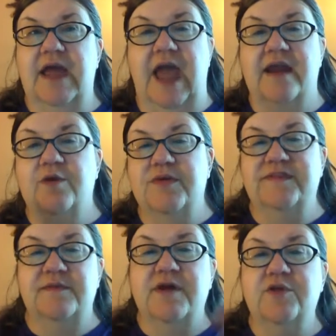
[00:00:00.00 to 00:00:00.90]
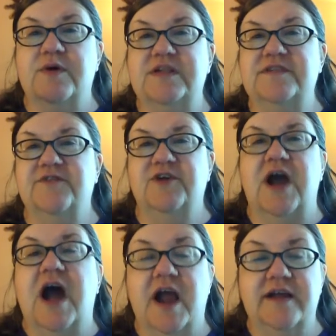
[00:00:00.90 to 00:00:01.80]
add it with some other ones. If they're
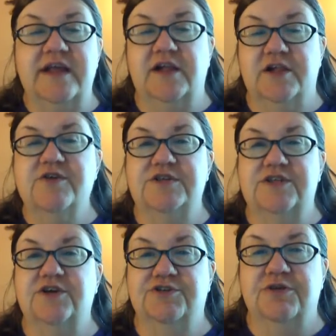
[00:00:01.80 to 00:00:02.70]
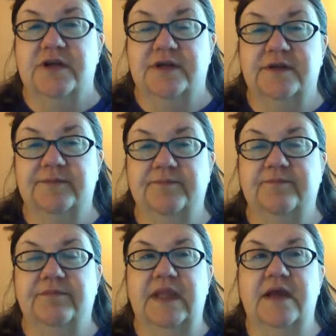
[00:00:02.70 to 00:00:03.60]
hiding clothes in their trunk,
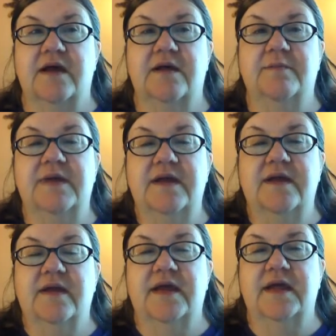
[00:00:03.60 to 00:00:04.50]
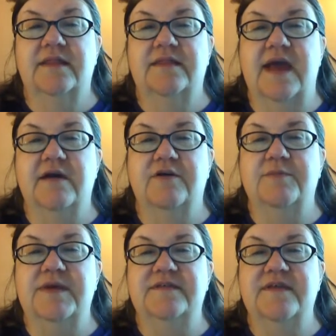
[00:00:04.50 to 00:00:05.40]
that
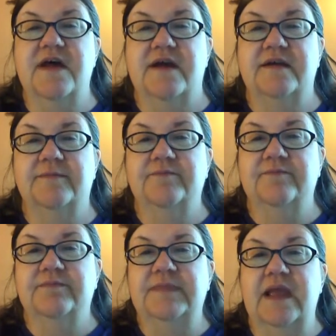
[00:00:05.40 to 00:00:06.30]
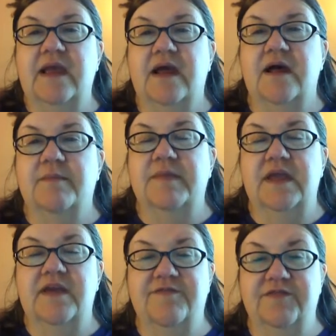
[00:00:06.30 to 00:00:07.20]
could be a sign.
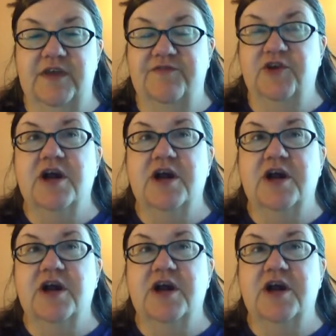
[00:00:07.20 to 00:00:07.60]
If your